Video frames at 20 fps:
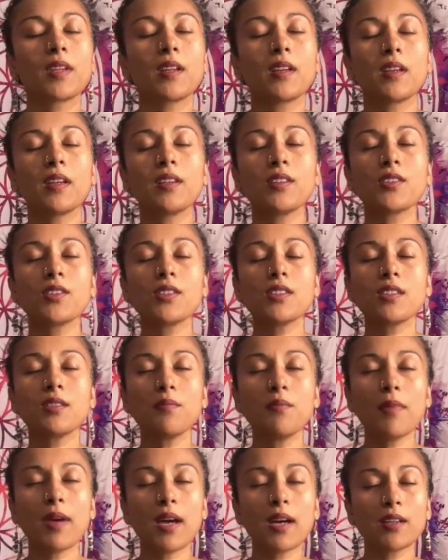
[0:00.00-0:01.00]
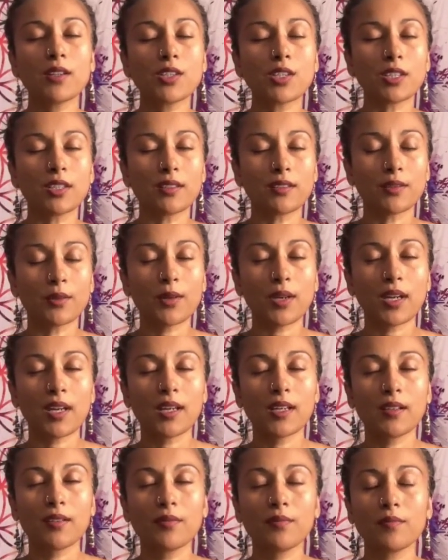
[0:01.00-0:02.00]
And just imagine,
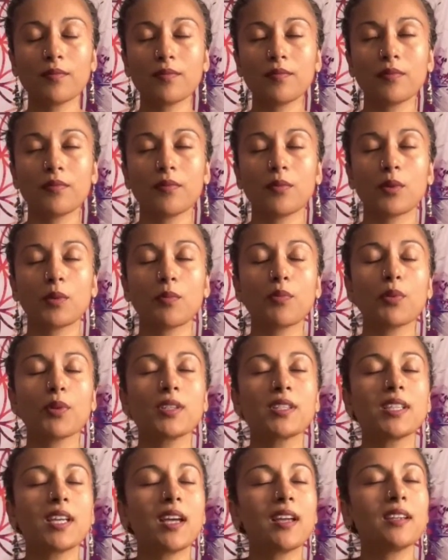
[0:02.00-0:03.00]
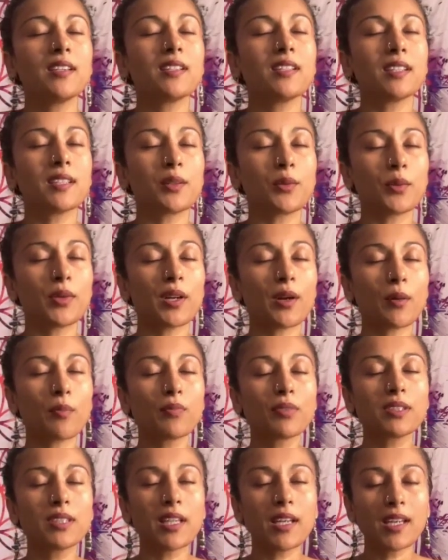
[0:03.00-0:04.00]
okay, we're pretending we are
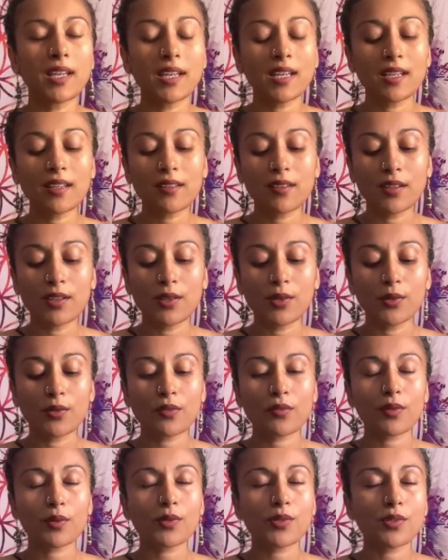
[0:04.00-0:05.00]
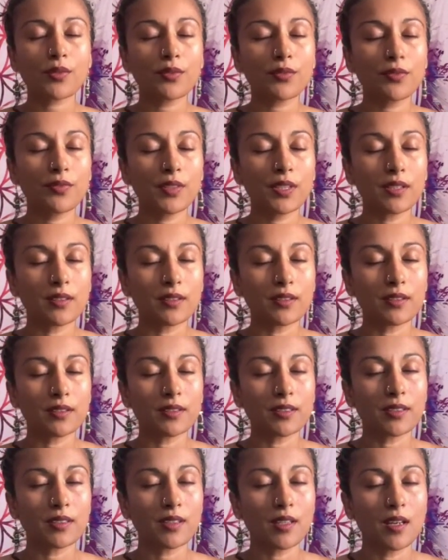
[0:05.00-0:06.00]
playing in the universal
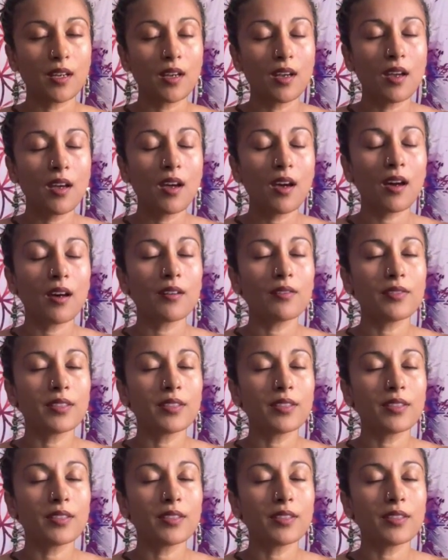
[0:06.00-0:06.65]
field of